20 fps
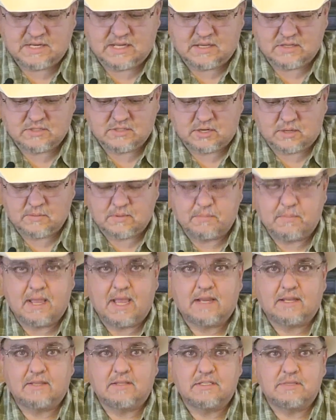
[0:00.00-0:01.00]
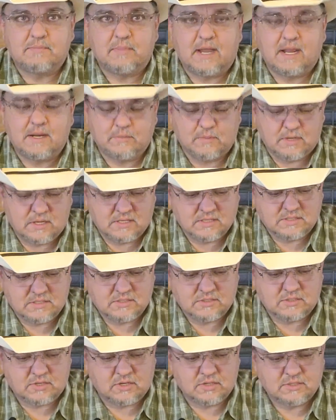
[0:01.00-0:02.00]
how sharp the back of the spine was,
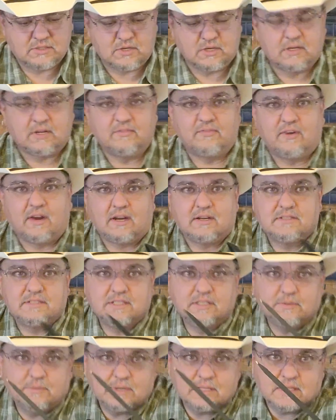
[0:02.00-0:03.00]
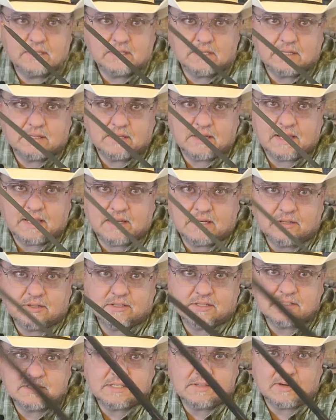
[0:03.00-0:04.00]
and struck a fire steel with it the other day, and
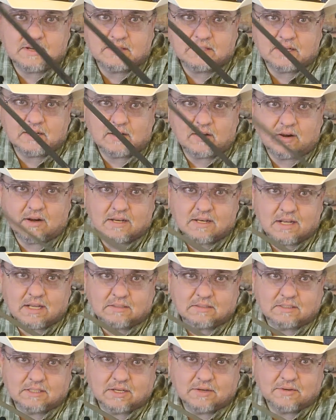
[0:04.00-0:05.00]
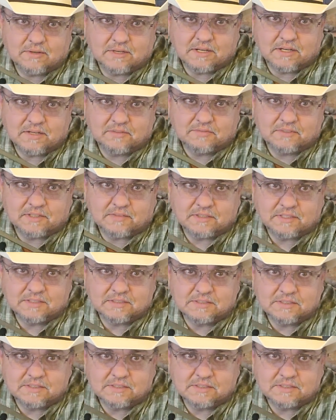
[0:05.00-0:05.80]
you can see right there I already knocked the coating off of it.